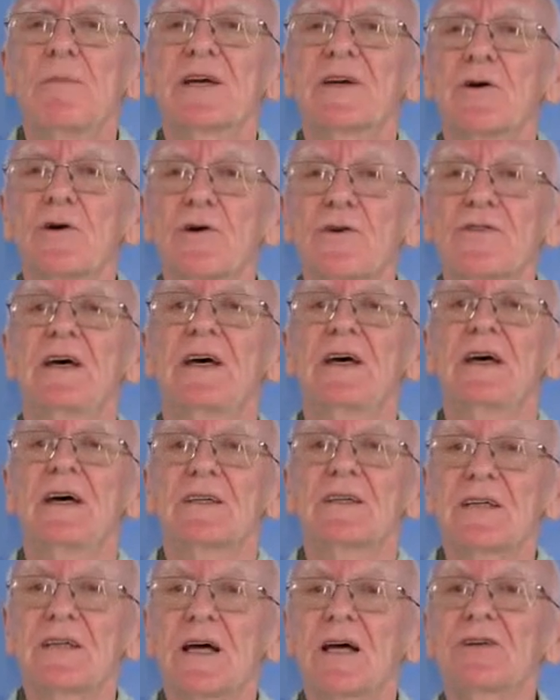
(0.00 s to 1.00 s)

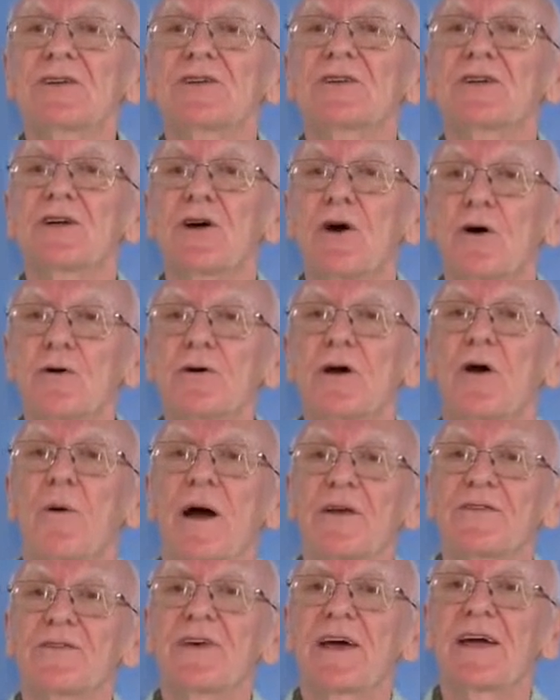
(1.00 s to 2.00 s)
because such
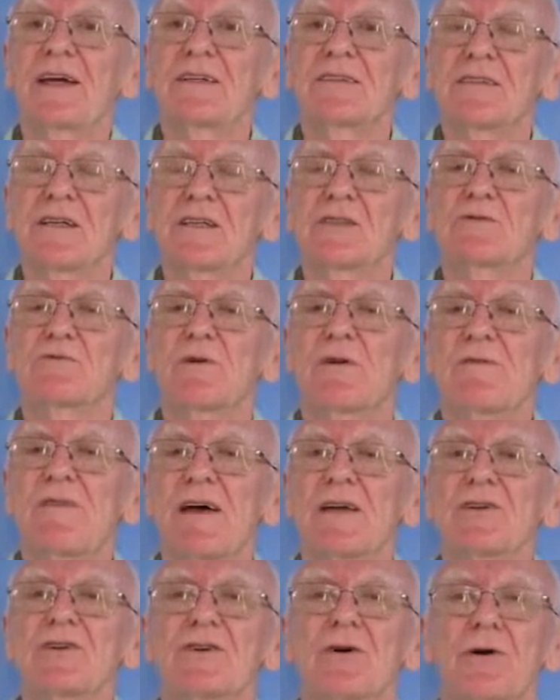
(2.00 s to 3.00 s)
conquest takes its
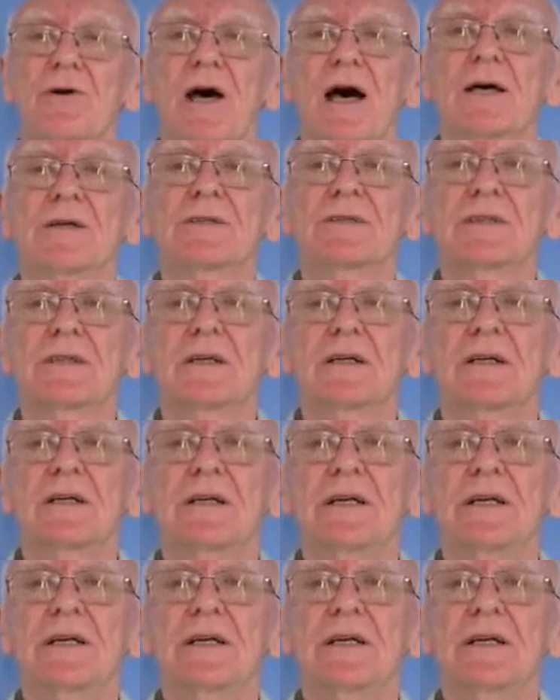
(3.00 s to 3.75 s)
revenge on us.